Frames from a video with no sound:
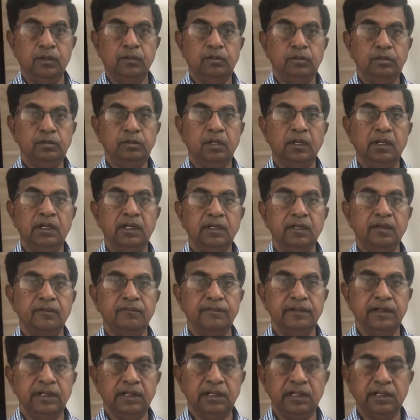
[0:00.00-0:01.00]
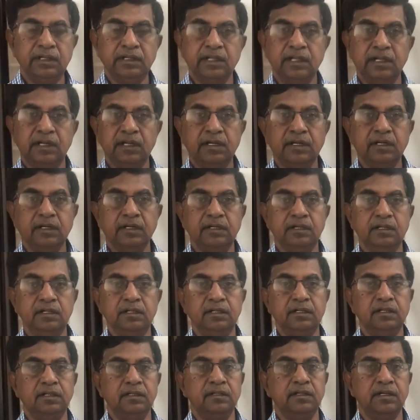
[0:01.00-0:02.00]
You are aware
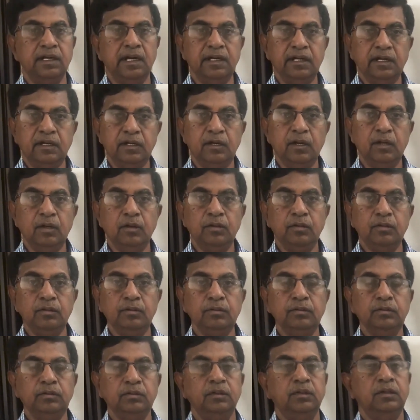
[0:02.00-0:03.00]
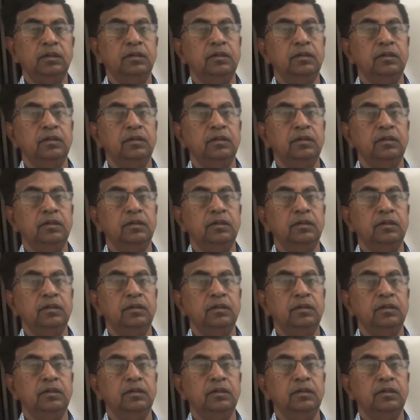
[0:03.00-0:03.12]
that right now